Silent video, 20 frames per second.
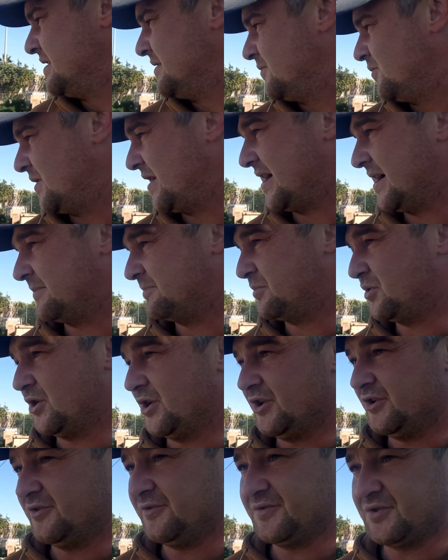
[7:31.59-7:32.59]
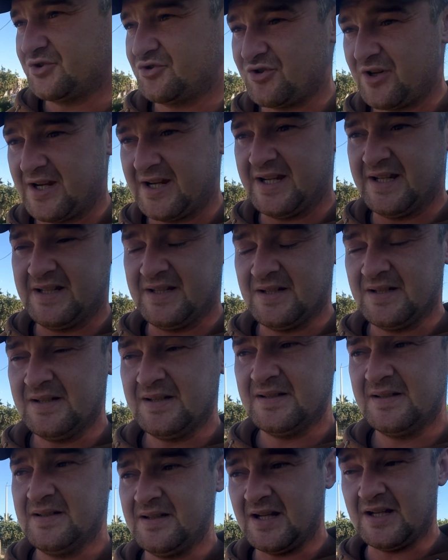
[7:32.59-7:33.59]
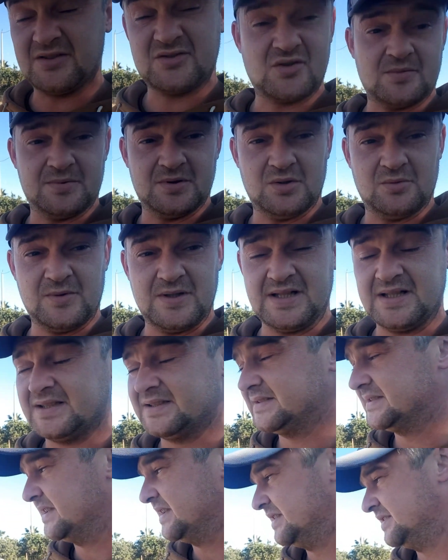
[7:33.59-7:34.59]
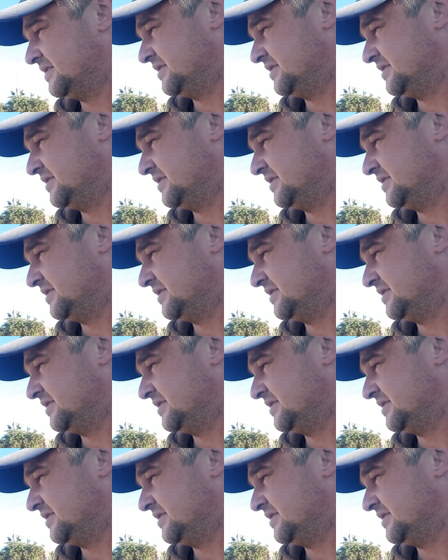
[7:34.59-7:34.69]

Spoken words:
We are putting another tray in the next couple of weeks,